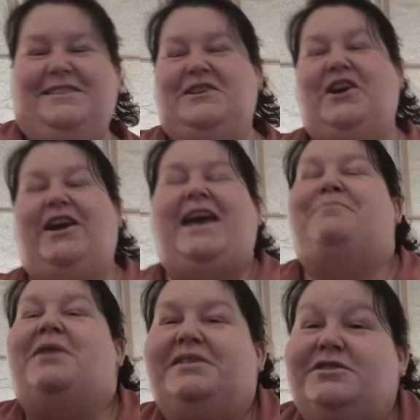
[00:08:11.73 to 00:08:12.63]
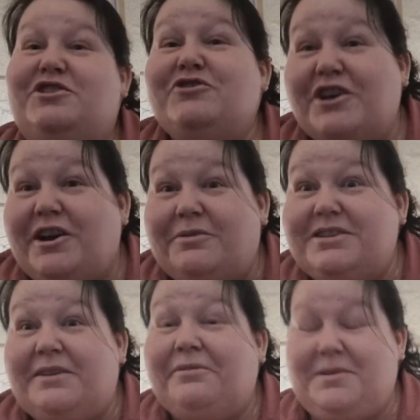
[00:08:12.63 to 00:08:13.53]
So, and my new girl will
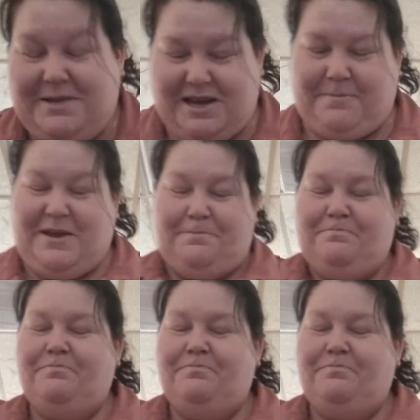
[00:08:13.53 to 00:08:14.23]
definitely be coming.